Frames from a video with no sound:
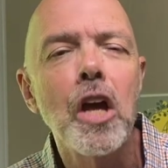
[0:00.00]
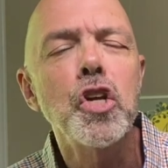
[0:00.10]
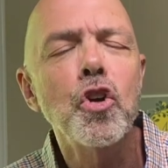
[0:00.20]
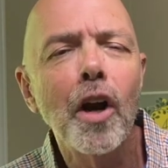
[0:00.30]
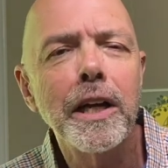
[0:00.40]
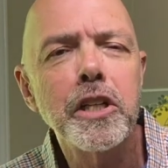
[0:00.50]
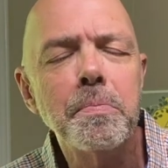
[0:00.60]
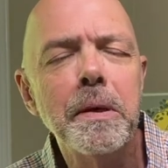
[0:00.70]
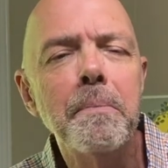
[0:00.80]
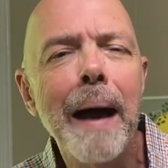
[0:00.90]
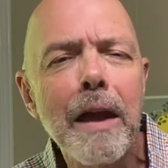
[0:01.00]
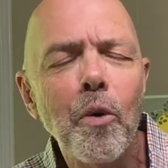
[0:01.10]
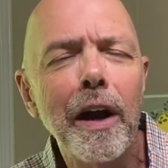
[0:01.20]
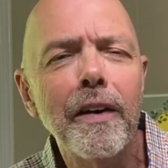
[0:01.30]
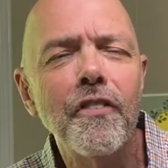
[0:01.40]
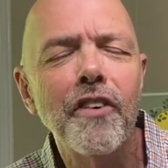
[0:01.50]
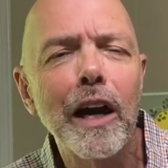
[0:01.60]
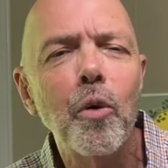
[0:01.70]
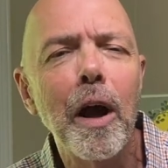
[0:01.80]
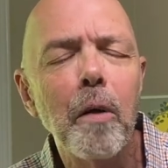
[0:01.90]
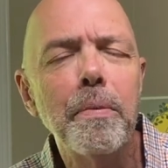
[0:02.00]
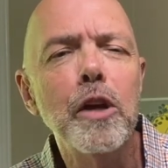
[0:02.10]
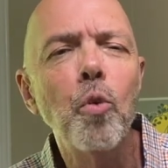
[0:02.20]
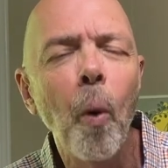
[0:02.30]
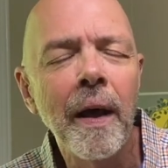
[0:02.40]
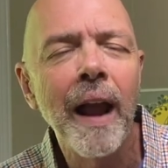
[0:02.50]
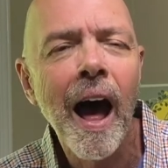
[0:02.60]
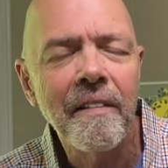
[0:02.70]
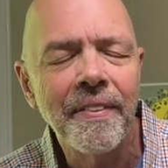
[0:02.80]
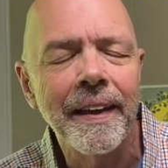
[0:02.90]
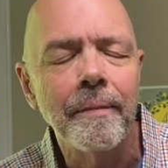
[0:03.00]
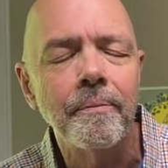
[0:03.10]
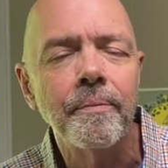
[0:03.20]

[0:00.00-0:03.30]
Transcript: Your husband may very well be one of them.